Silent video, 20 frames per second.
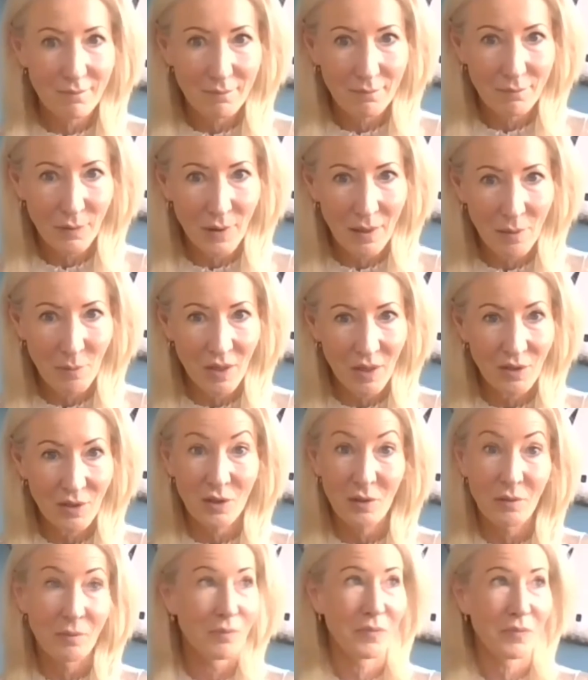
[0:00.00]
pretty much,
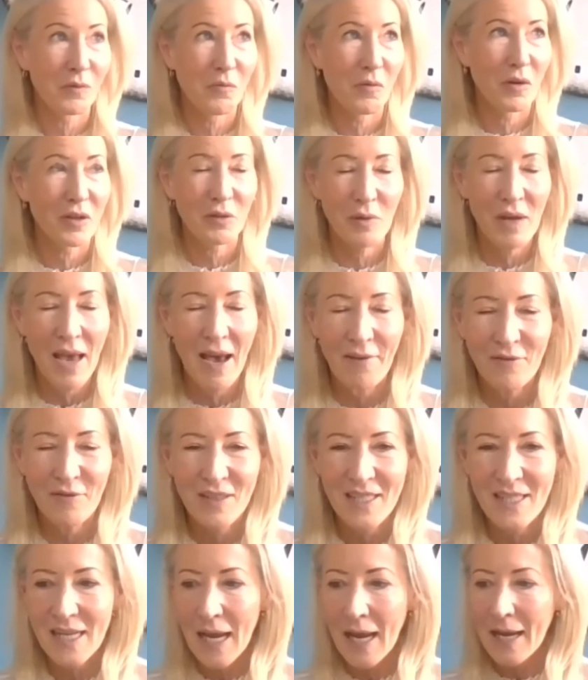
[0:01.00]
what do we have
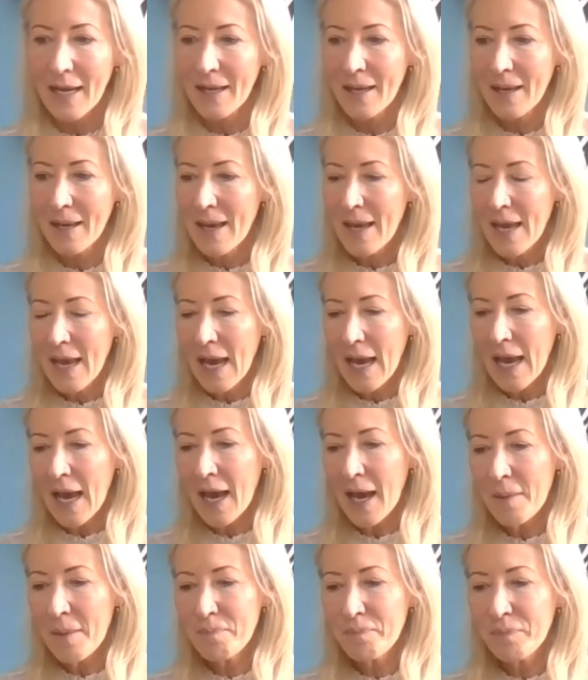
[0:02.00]
today?
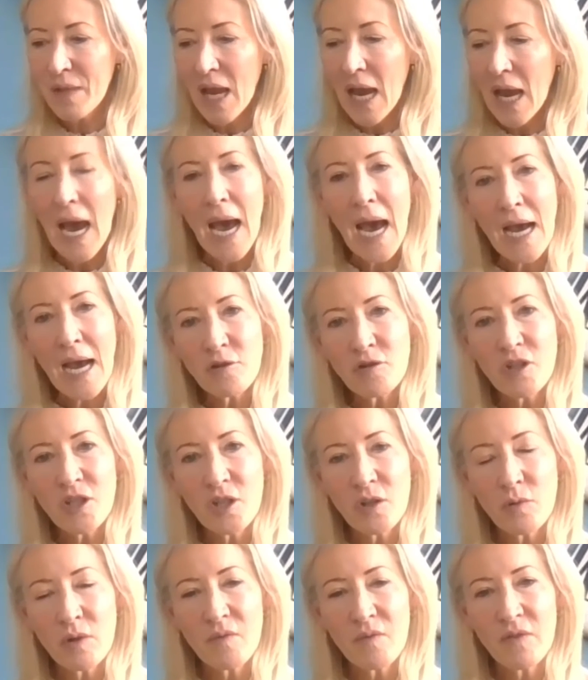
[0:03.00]
How do
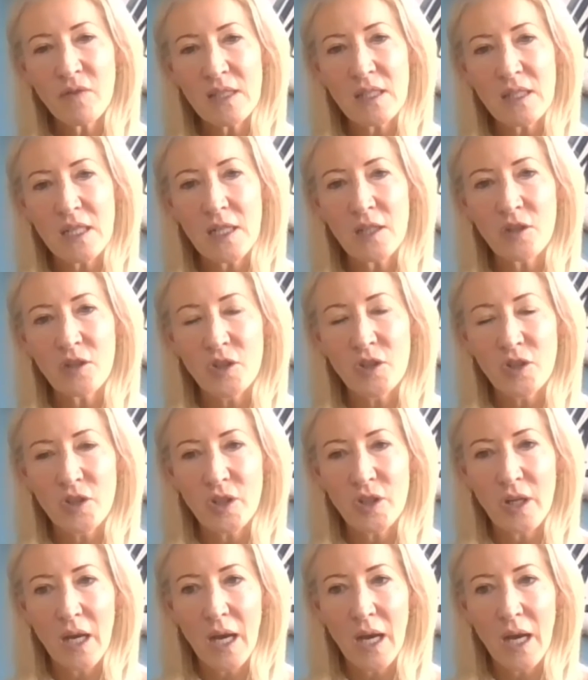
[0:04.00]
you envisage